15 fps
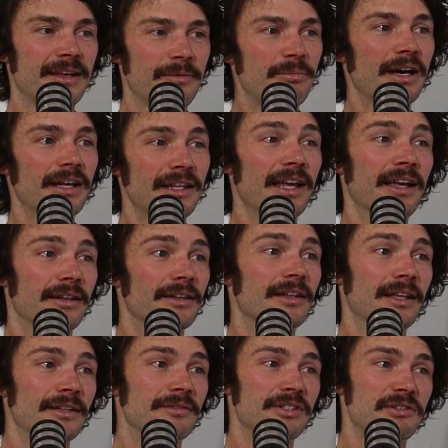But yeah,
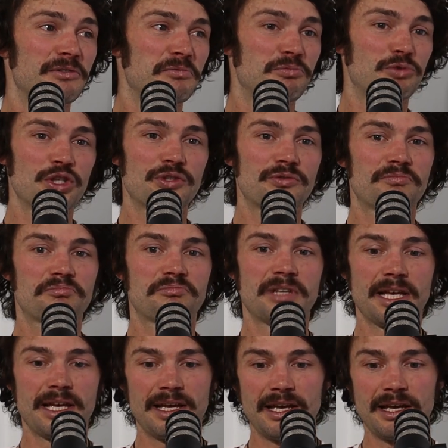like just
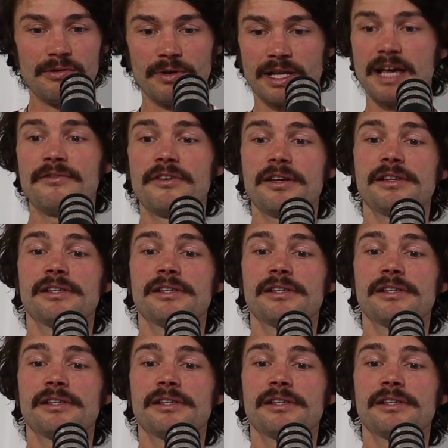recover,